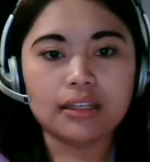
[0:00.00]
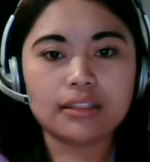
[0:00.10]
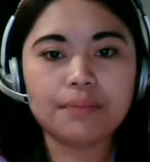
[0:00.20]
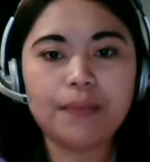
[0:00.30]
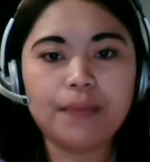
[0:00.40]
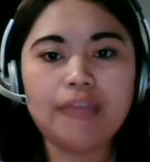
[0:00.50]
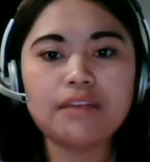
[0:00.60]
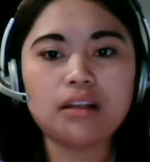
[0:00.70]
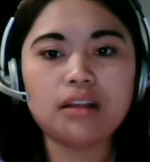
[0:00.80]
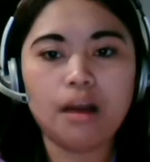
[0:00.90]
the
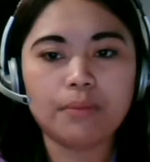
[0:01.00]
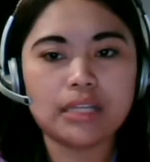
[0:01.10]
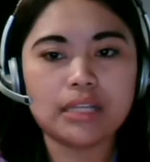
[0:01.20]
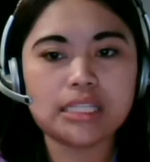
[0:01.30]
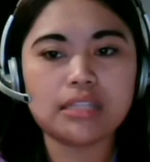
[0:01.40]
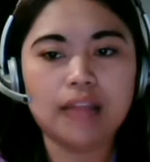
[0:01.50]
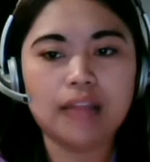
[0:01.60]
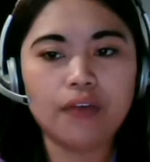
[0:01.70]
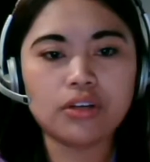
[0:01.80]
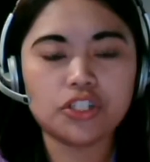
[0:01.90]
private companies
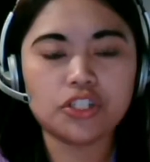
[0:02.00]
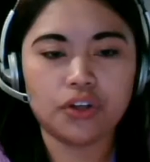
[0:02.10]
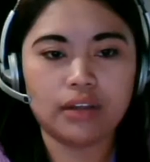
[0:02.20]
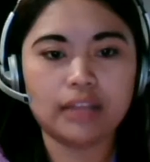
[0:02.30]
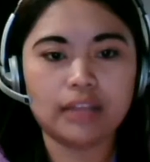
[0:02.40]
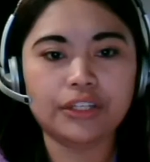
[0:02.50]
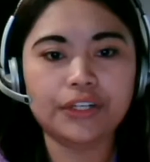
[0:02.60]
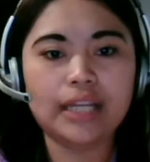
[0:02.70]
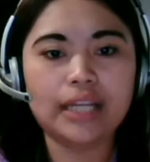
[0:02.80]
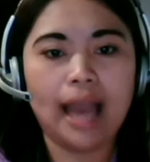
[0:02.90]
now control a
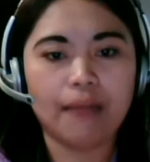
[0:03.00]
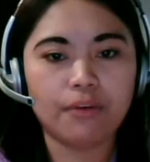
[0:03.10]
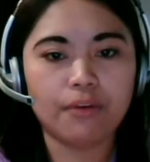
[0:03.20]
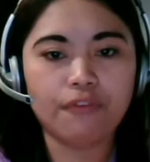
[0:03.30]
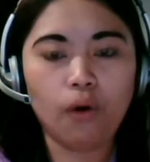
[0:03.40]
nearly half of